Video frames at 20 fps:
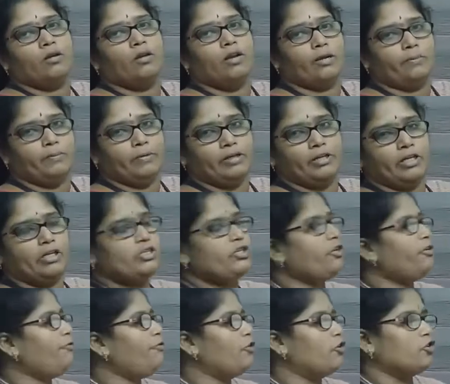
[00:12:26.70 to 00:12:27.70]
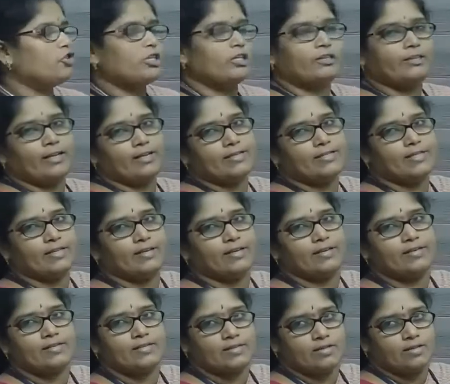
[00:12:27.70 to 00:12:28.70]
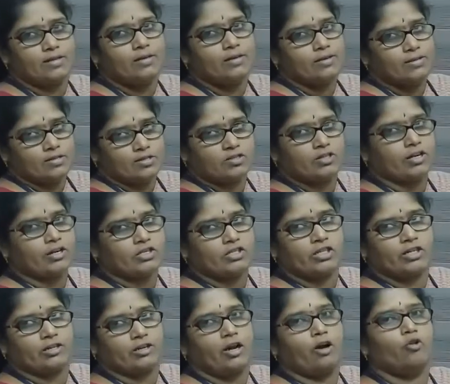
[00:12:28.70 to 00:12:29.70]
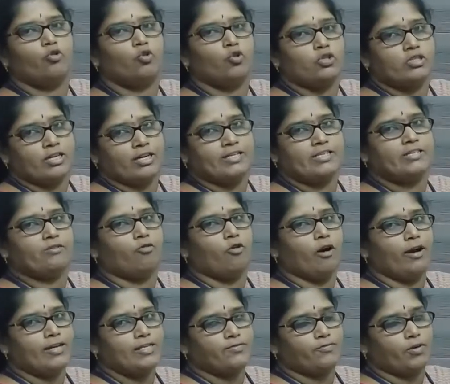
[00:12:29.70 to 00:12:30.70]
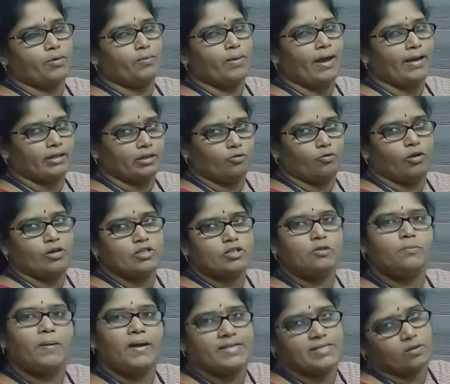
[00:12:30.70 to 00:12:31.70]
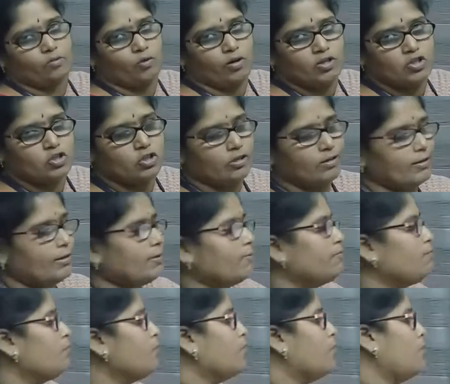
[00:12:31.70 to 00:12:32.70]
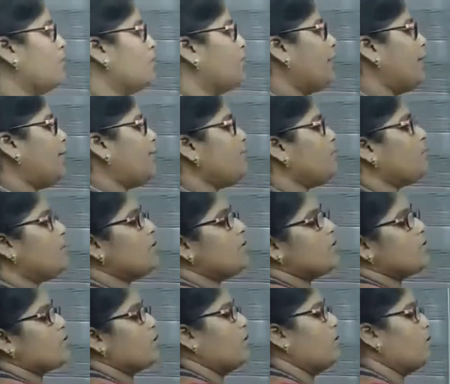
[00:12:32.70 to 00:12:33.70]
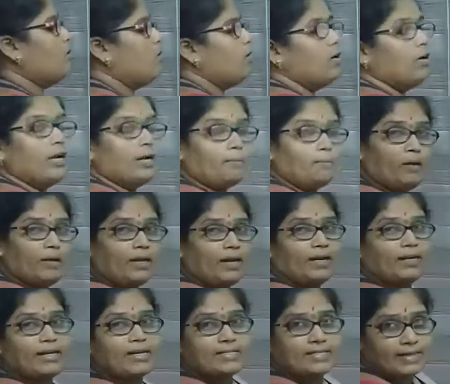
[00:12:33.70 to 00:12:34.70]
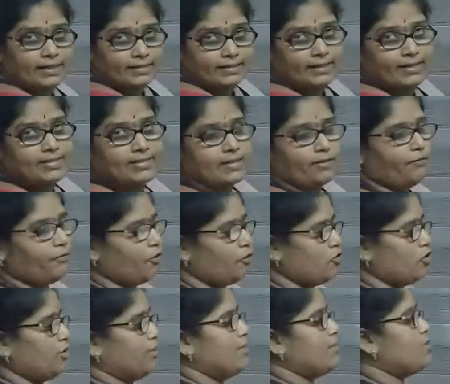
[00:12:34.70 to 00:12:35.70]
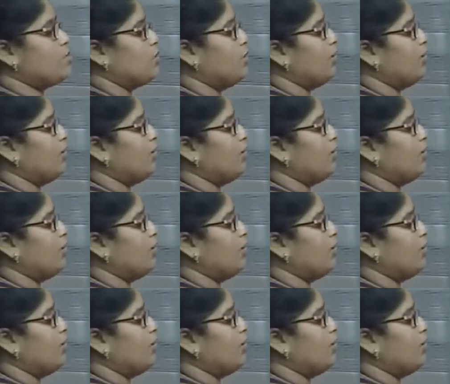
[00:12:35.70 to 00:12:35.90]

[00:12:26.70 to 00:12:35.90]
let me teach you future tense structure, how to change voice from active voice to passive voice, children. Okay, so let me write a sentence of future tense,